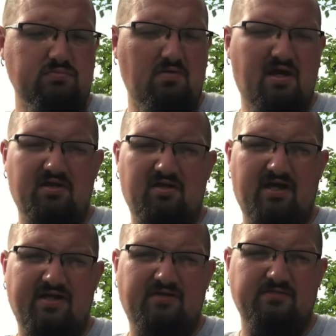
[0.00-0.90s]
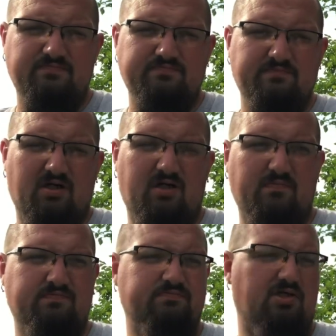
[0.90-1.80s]
hit a like.
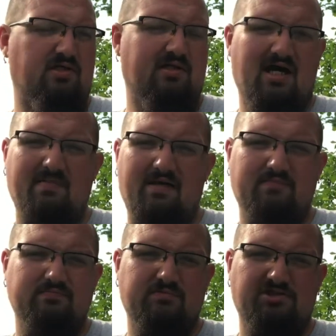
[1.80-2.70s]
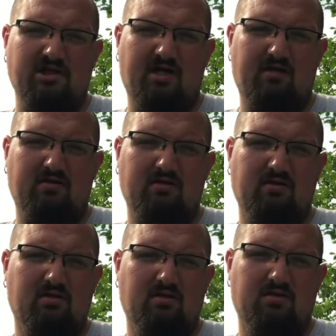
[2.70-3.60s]
Um, you can comment, share,
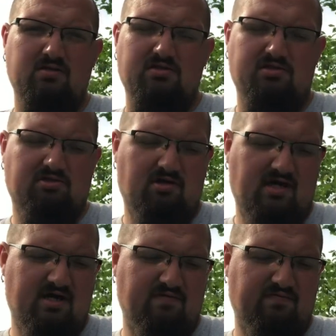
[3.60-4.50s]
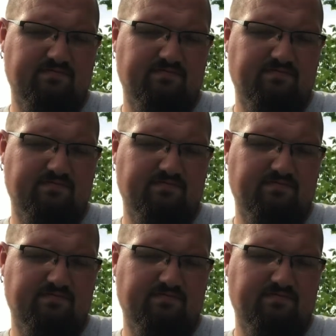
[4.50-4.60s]
subscribe.